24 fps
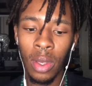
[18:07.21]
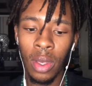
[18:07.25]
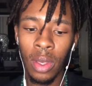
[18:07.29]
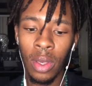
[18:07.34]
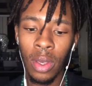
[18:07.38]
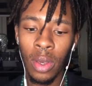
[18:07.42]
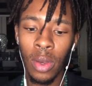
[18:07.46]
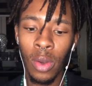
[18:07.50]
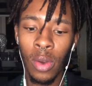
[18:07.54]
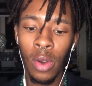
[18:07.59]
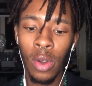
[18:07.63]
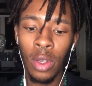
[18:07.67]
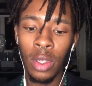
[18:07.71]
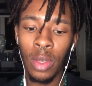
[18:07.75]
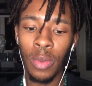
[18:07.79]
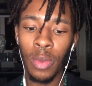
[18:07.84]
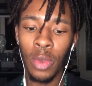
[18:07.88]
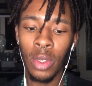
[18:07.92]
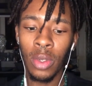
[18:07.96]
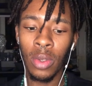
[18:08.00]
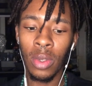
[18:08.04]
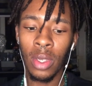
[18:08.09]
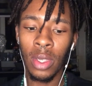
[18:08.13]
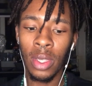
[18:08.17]
you also
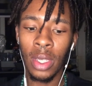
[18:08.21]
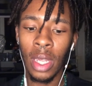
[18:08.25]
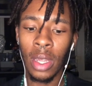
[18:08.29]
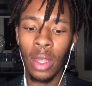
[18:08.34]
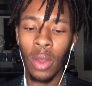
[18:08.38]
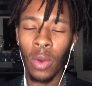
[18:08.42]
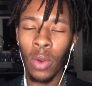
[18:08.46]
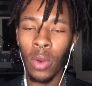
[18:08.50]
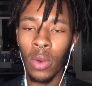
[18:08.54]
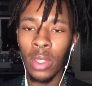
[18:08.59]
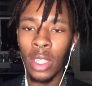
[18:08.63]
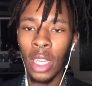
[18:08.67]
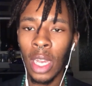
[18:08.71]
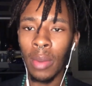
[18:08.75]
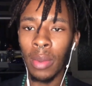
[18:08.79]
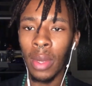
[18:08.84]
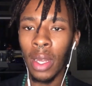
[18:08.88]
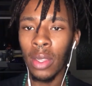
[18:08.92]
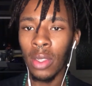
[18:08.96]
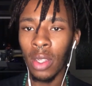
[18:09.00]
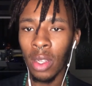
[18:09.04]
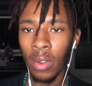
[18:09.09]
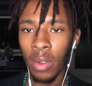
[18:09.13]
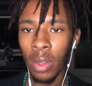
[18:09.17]
must understand that all
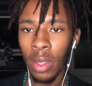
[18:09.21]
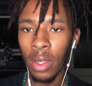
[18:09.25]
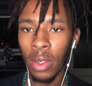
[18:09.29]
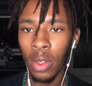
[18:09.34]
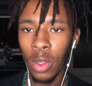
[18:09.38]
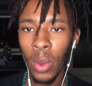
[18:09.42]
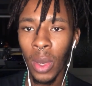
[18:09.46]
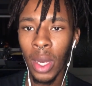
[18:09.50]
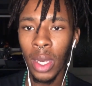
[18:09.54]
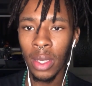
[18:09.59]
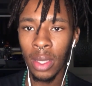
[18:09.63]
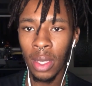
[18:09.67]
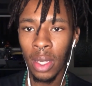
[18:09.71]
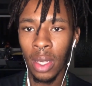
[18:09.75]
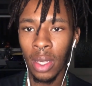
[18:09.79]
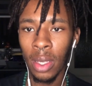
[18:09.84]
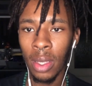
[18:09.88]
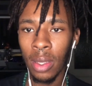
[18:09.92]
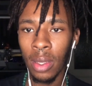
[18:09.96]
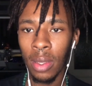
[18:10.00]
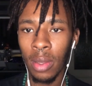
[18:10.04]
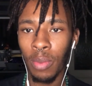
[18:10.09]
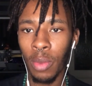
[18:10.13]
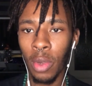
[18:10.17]
timelines do exist,
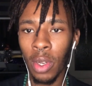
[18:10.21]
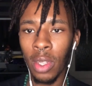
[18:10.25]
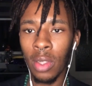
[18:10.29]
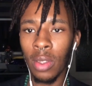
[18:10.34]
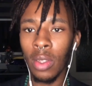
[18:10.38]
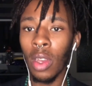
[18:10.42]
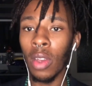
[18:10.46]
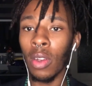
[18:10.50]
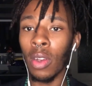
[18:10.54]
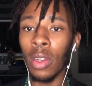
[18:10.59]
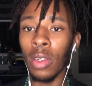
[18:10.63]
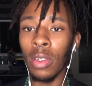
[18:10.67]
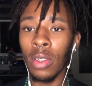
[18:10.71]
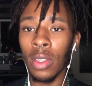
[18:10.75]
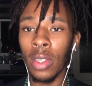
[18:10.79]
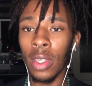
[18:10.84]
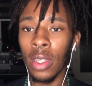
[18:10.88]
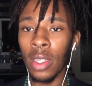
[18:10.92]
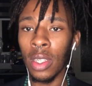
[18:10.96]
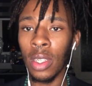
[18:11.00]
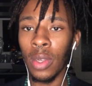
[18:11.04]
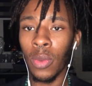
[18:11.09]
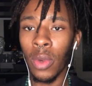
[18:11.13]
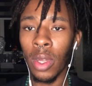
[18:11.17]
but it's not a
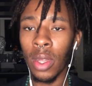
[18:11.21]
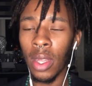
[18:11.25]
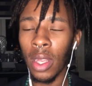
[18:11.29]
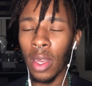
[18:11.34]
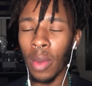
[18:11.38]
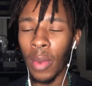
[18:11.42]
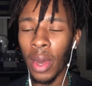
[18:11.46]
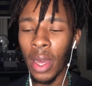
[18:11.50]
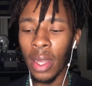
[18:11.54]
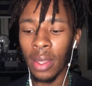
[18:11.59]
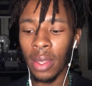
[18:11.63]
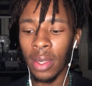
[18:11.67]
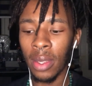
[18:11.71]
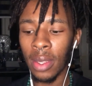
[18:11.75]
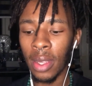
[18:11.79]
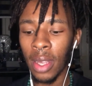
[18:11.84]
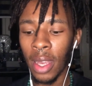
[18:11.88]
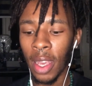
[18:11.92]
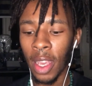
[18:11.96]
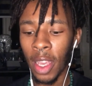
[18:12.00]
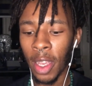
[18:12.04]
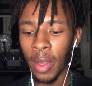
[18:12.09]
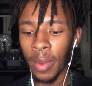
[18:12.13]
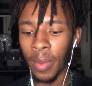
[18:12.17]
contradiction in what they're about to say.